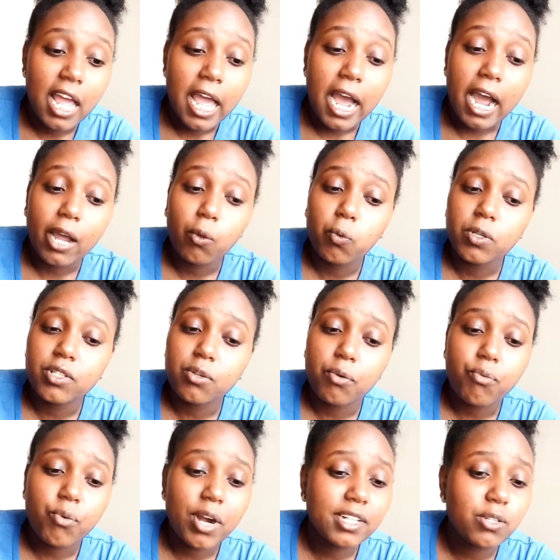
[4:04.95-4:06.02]
I was
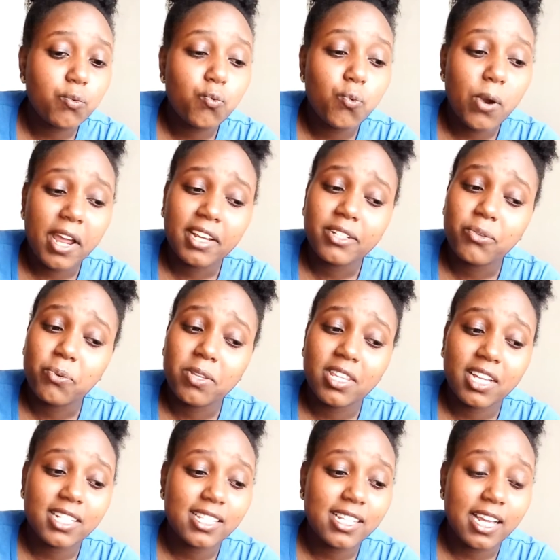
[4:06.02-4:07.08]
already wet with
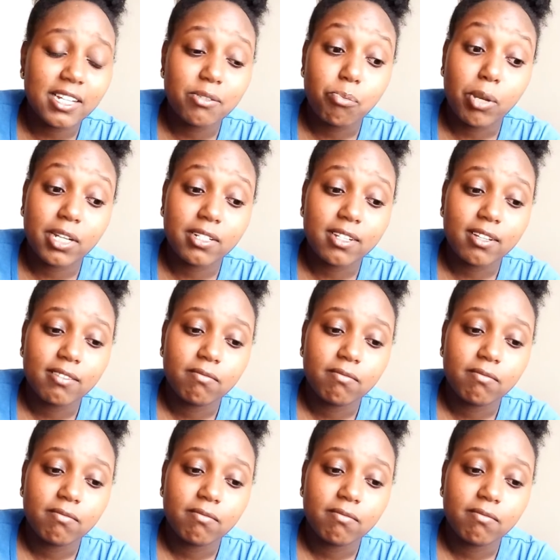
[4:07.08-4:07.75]
excitement.